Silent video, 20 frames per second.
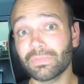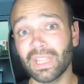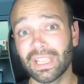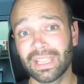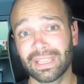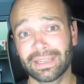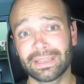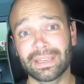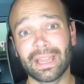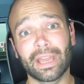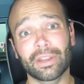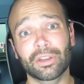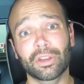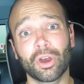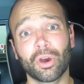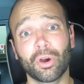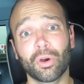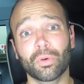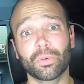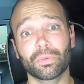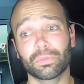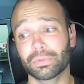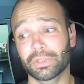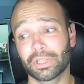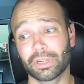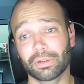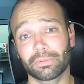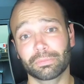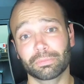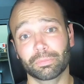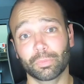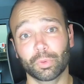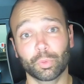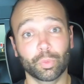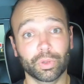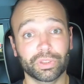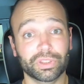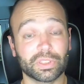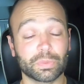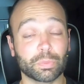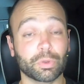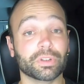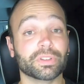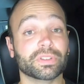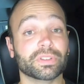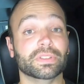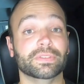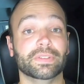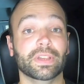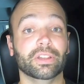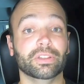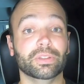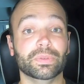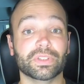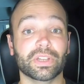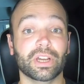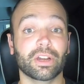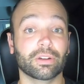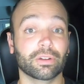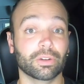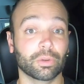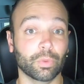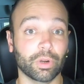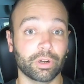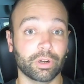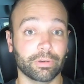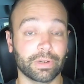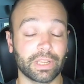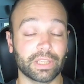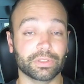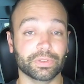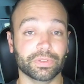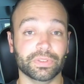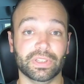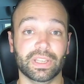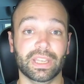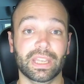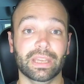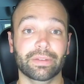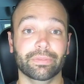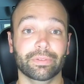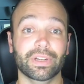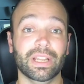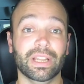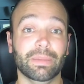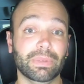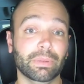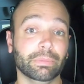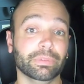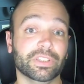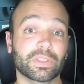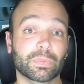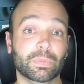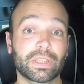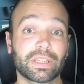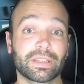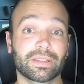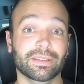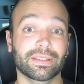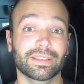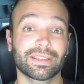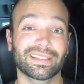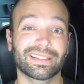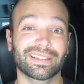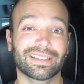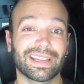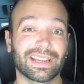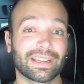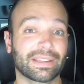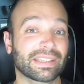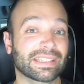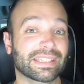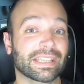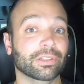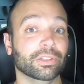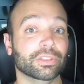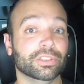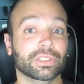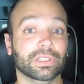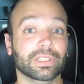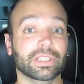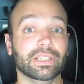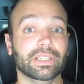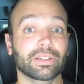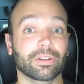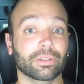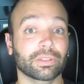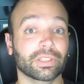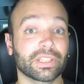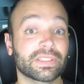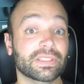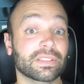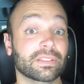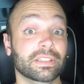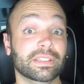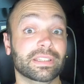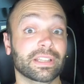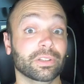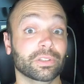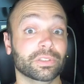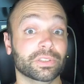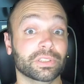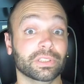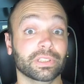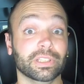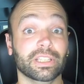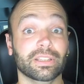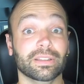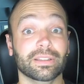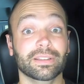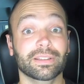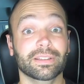and not know, what this person's values are or what credentials they have, or not be able to speak kind of intelligently or listen intelligently